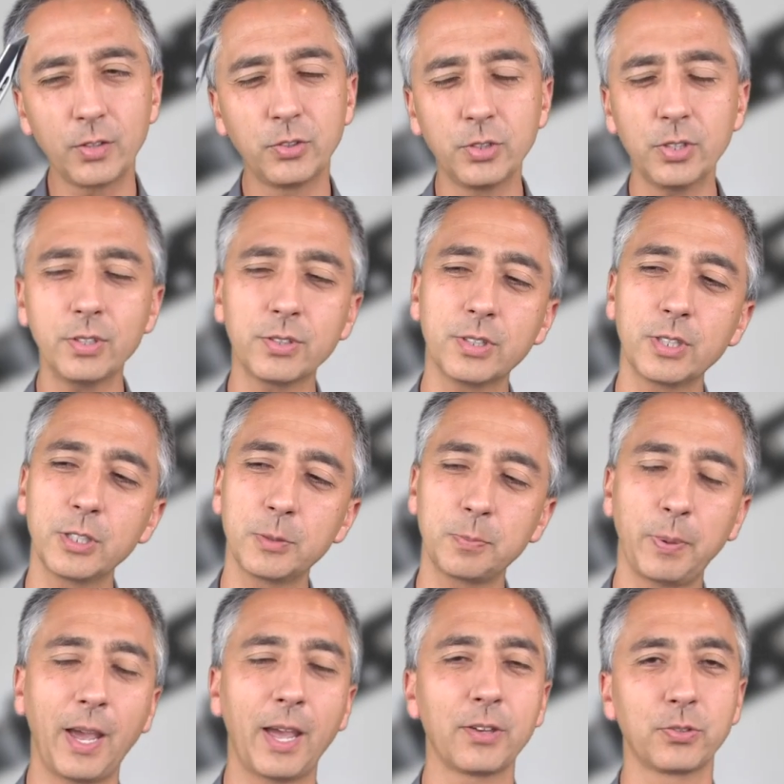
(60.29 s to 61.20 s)
just this
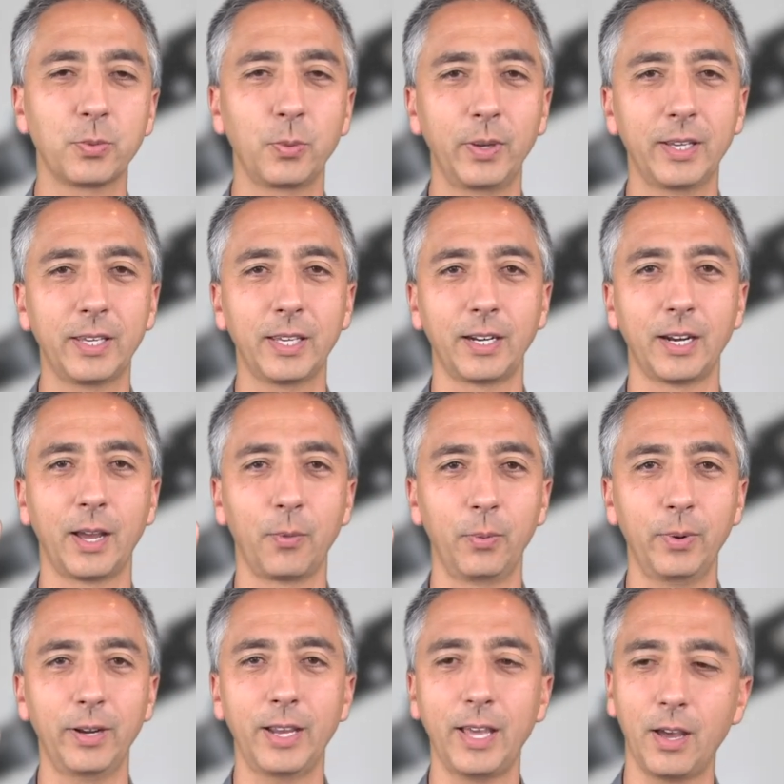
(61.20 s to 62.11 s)
past weekend, I
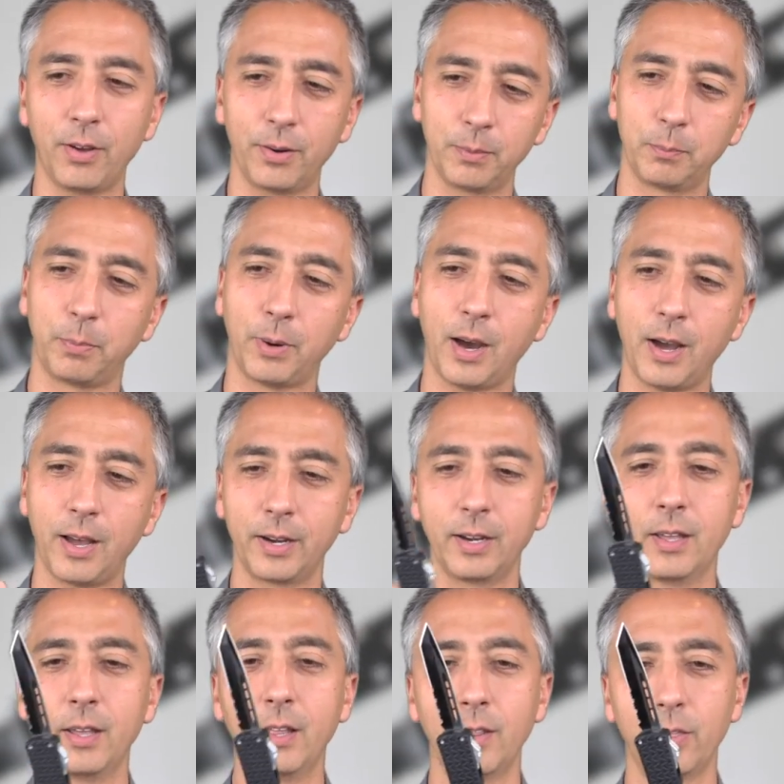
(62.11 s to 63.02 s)
went out and
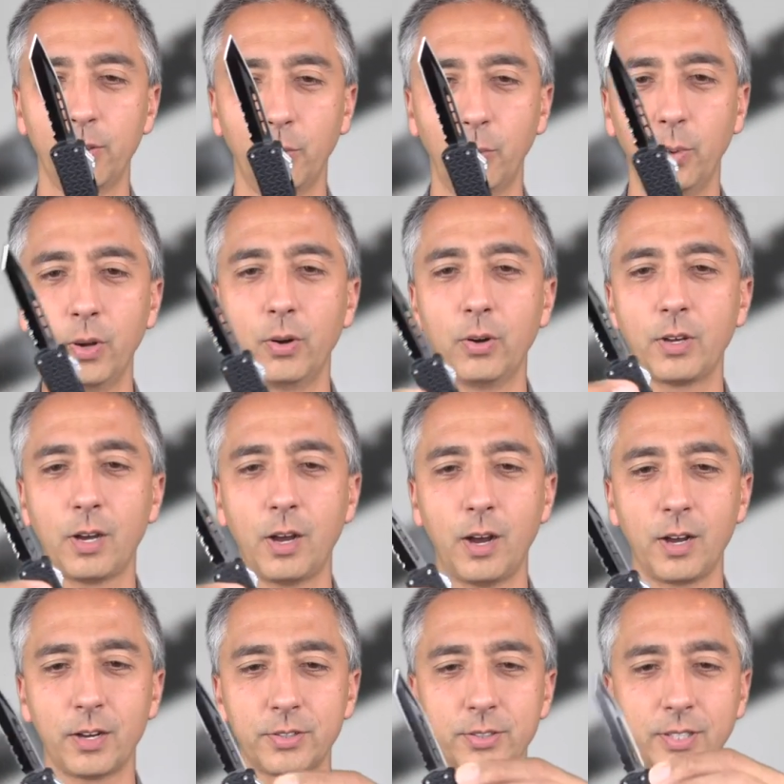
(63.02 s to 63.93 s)
bought the
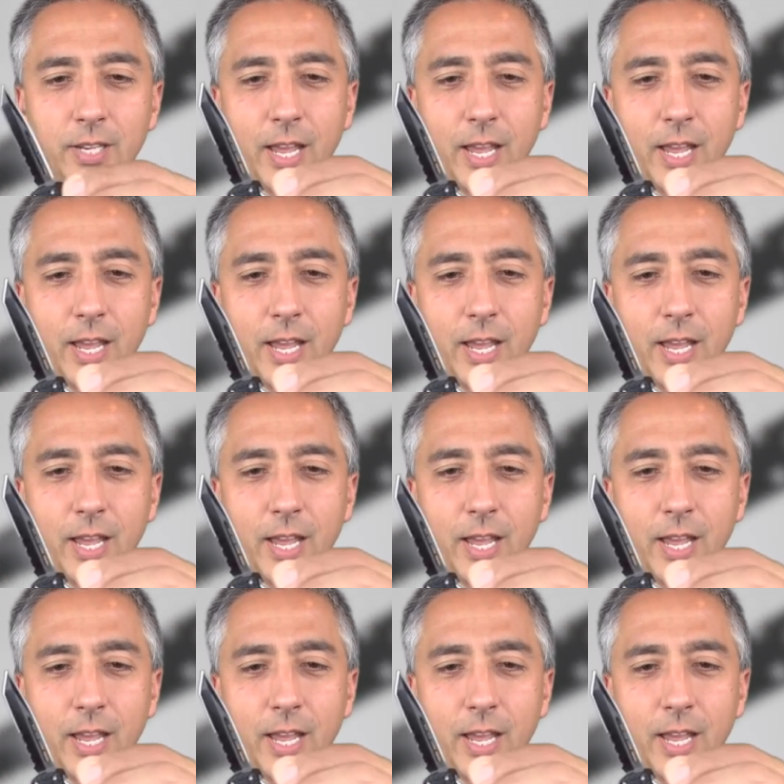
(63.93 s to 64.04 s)
Wilcox